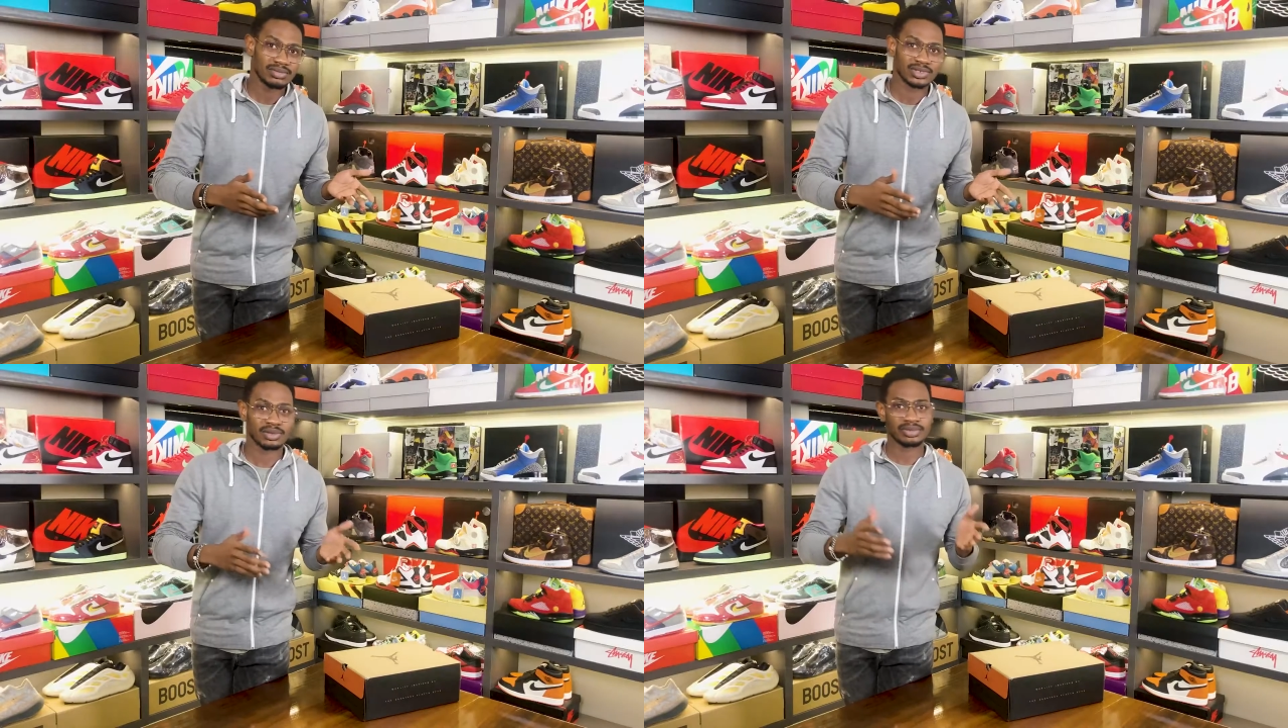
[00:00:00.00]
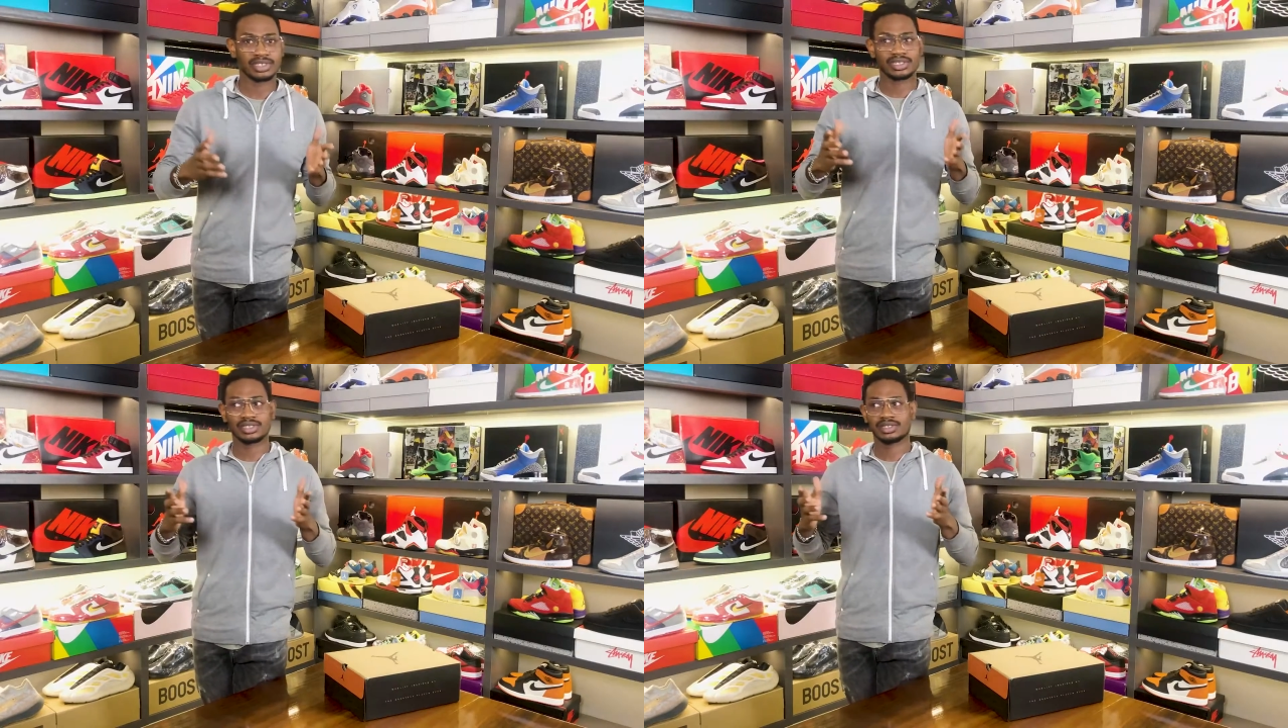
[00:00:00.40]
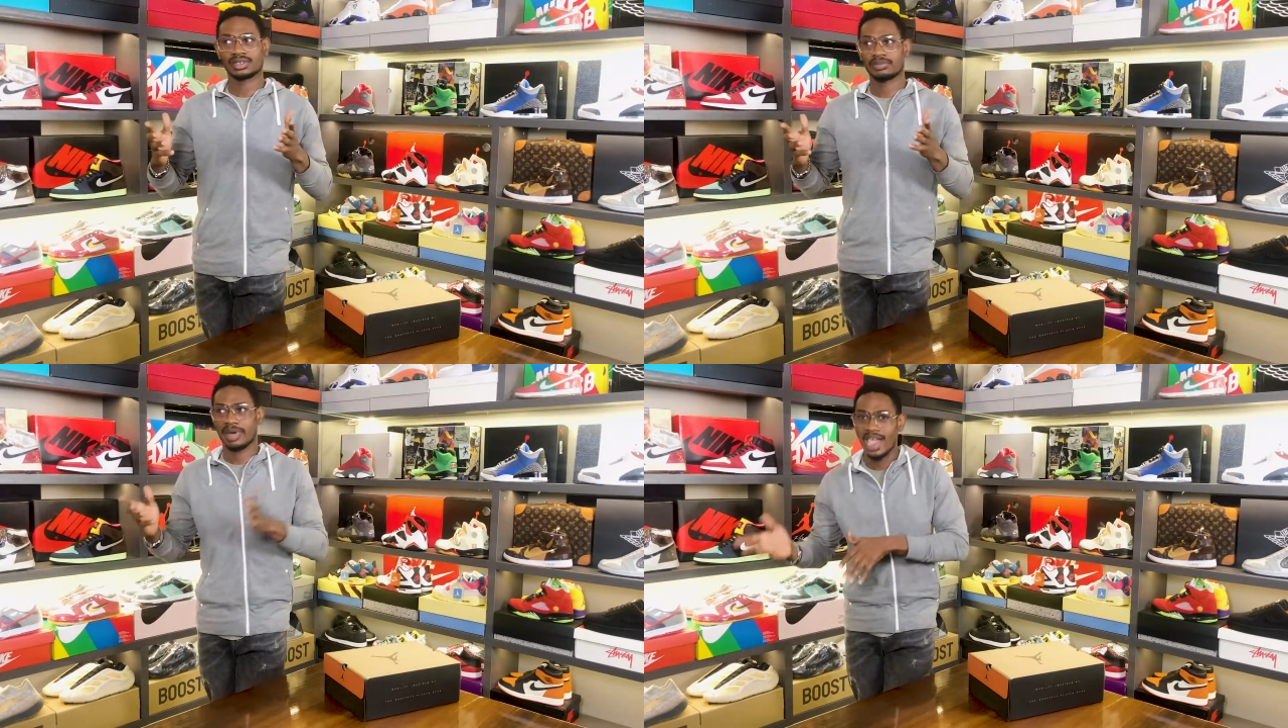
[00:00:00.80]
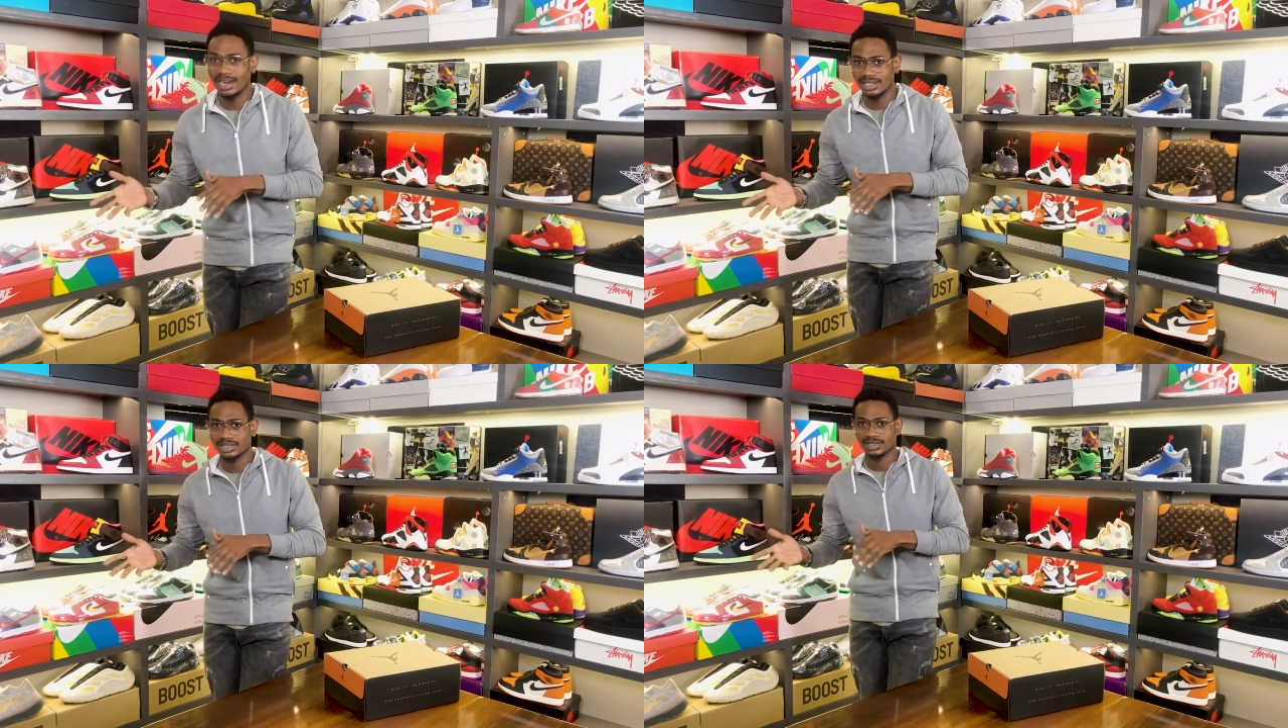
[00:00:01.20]
something
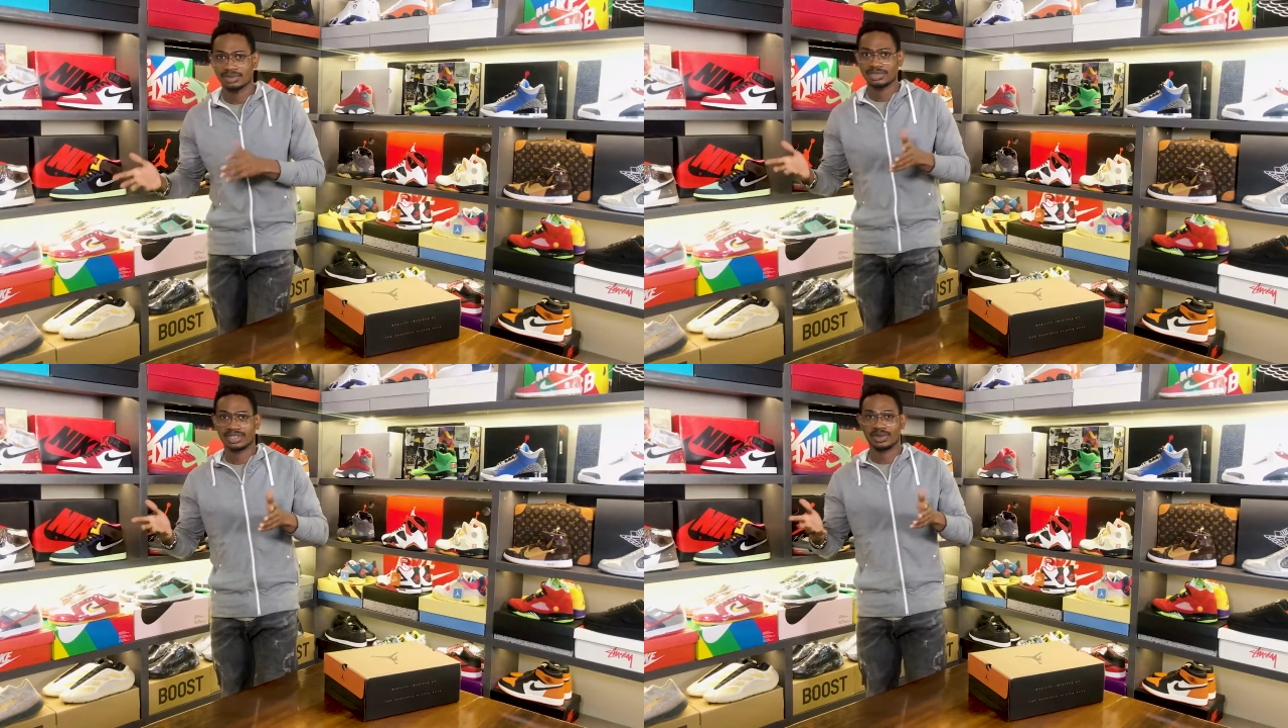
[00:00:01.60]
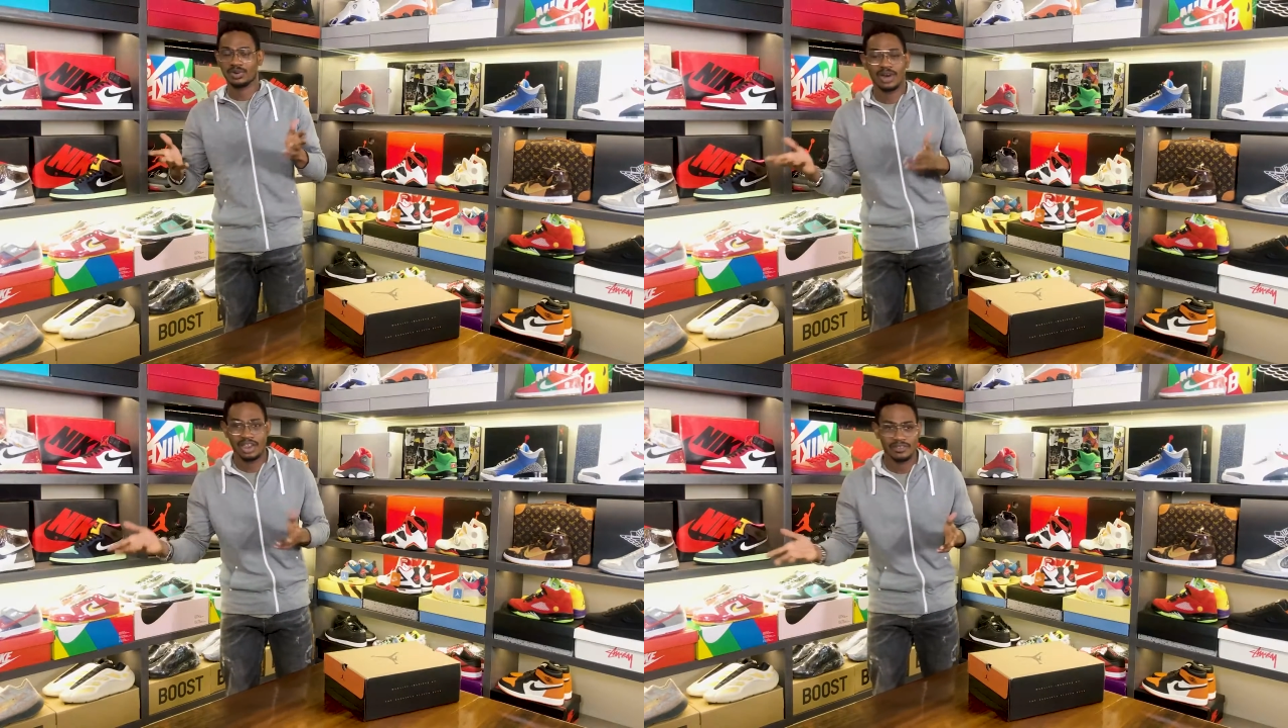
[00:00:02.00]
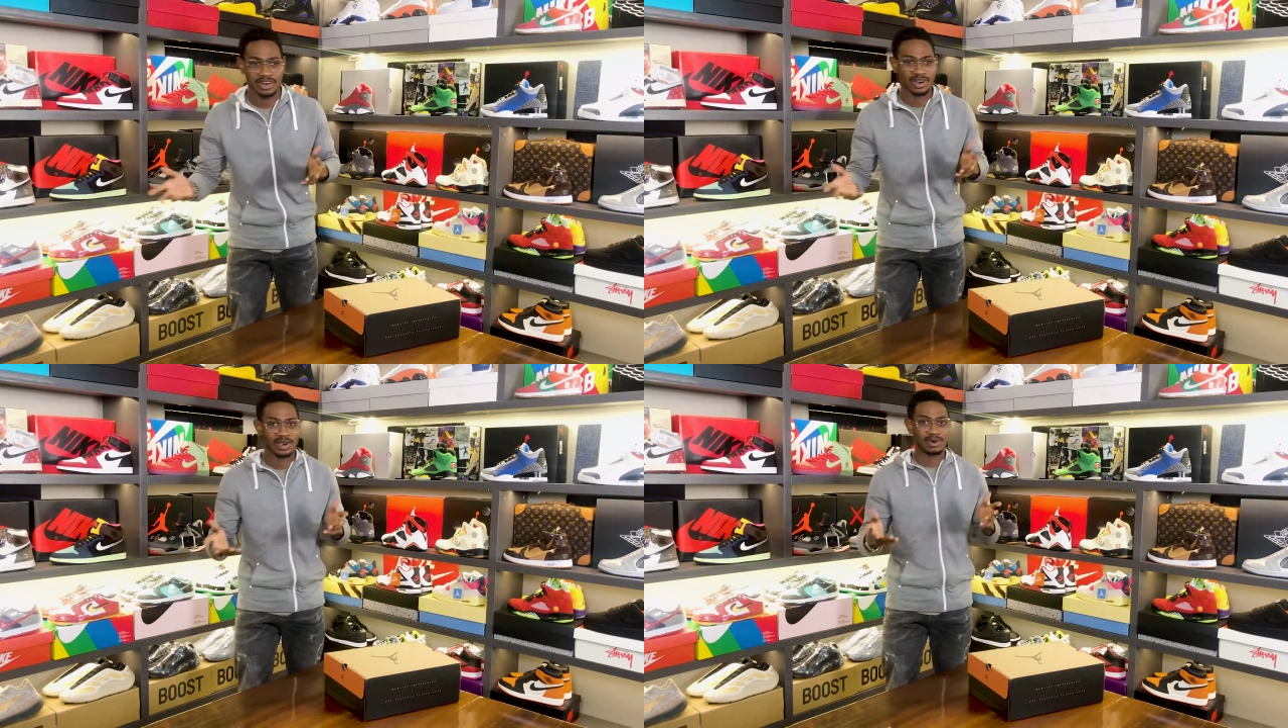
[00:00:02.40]
bad, something whatever.